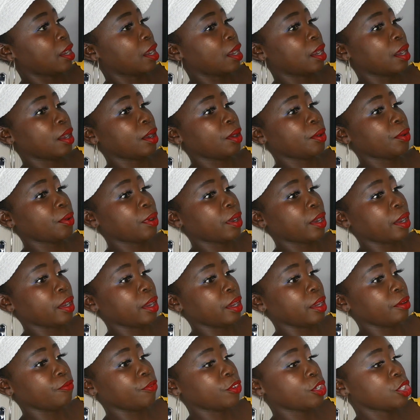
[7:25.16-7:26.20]
how
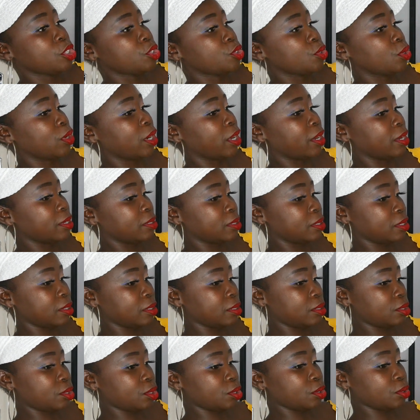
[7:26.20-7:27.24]
I visualized
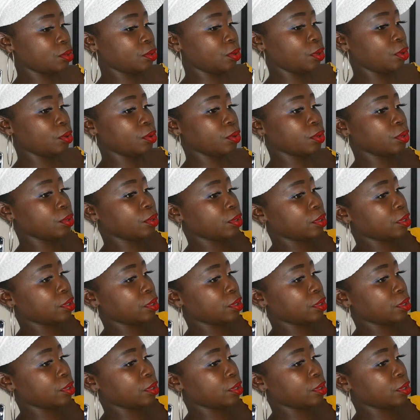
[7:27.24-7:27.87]
it to look.